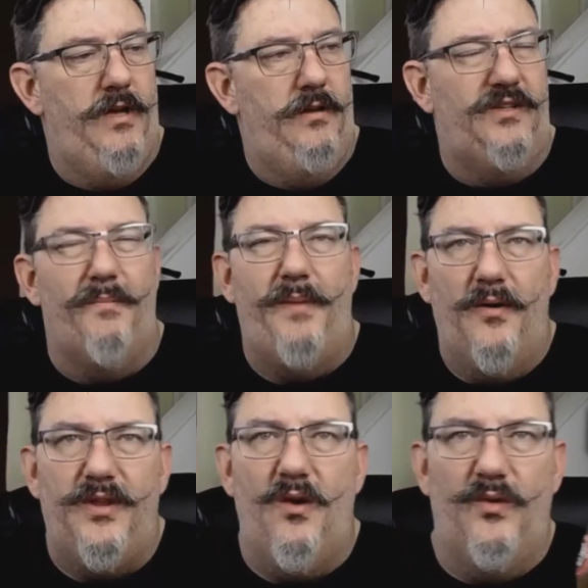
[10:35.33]
It's
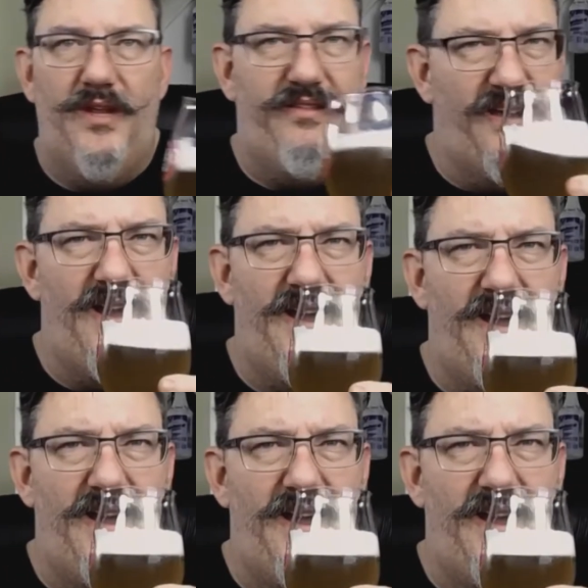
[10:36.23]
about the only thing I
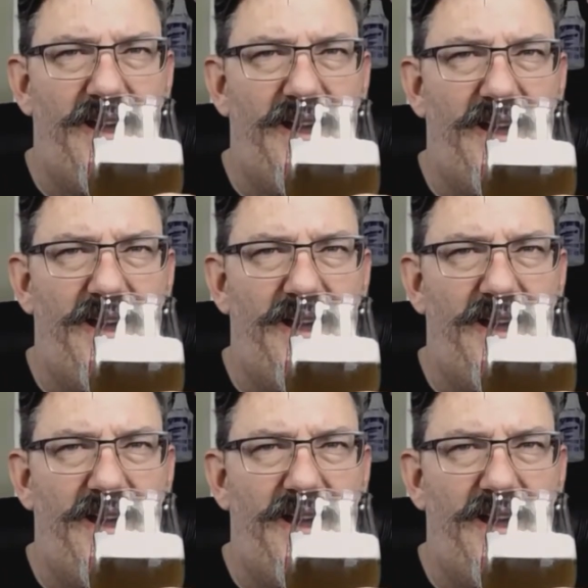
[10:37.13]
can think of.